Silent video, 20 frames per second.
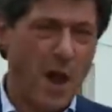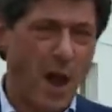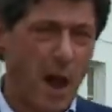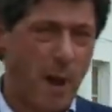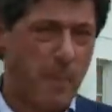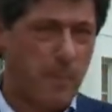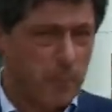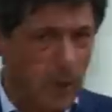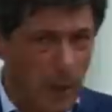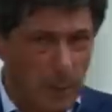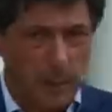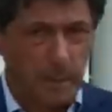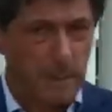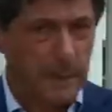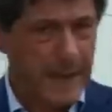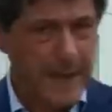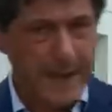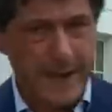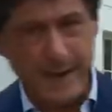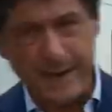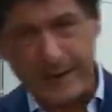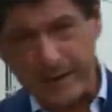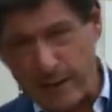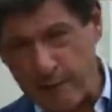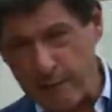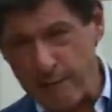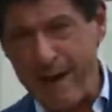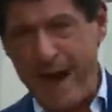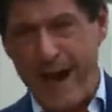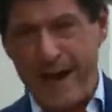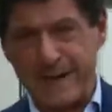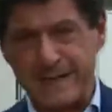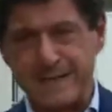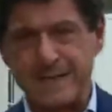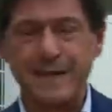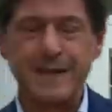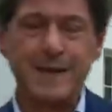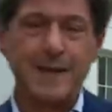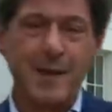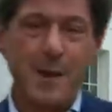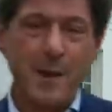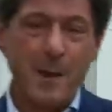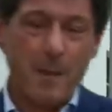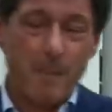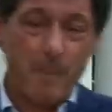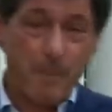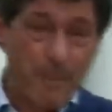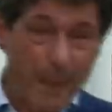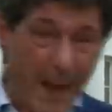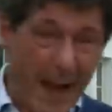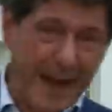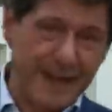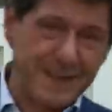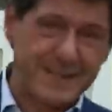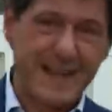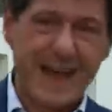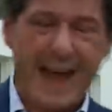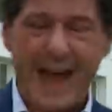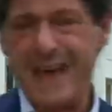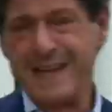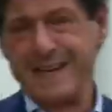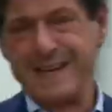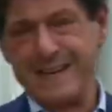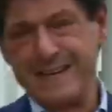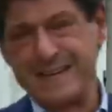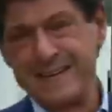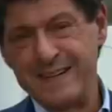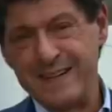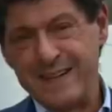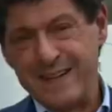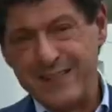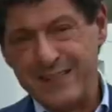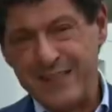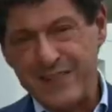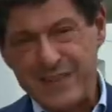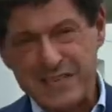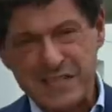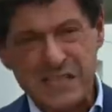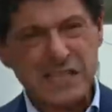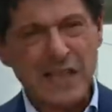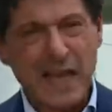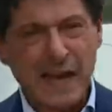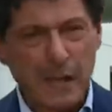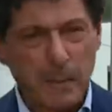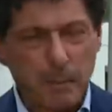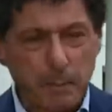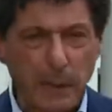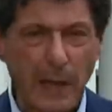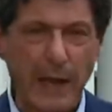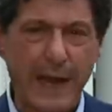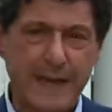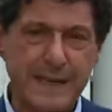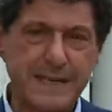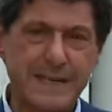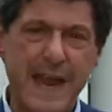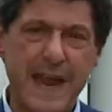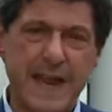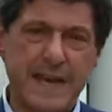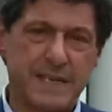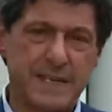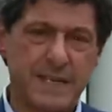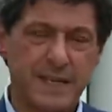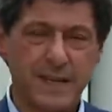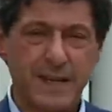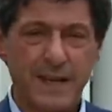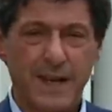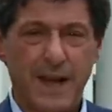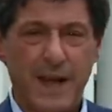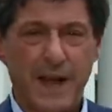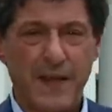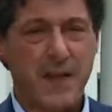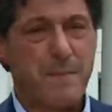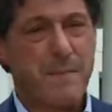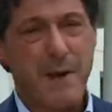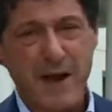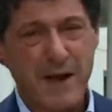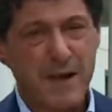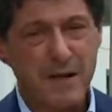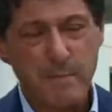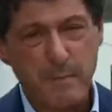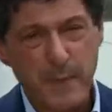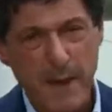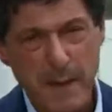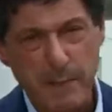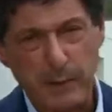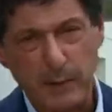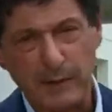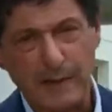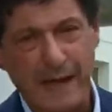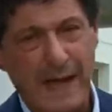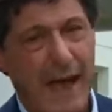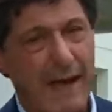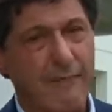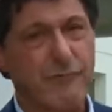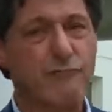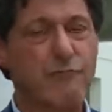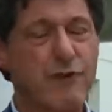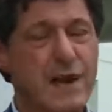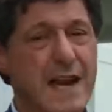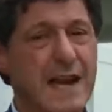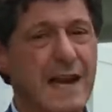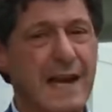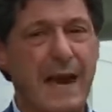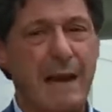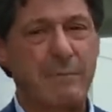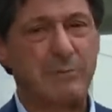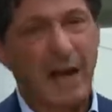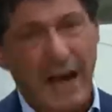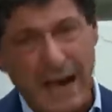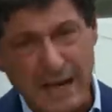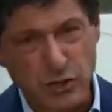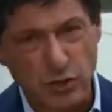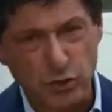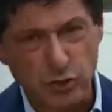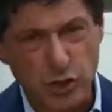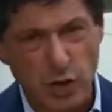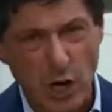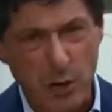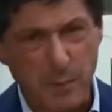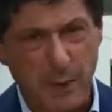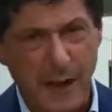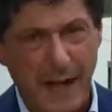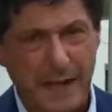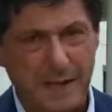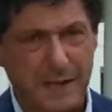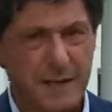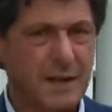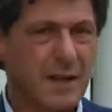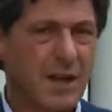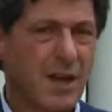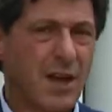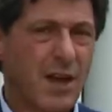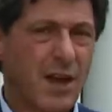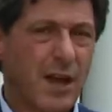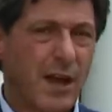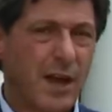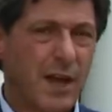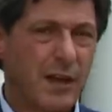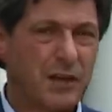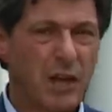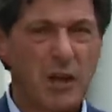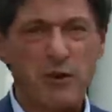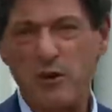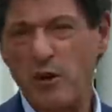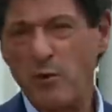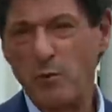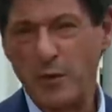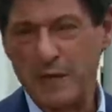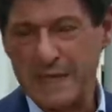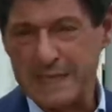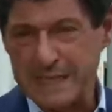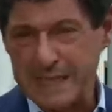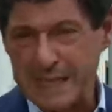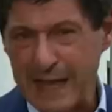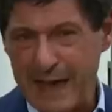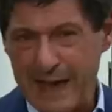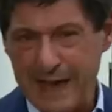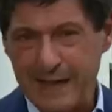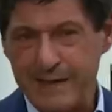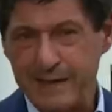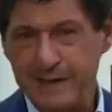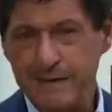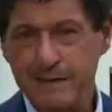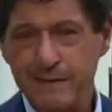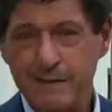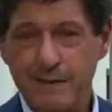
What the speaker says: are probably correct, but added that this is like a blind date and the American people haven't really clapped eyes on Joe Biden and don't know what he's like.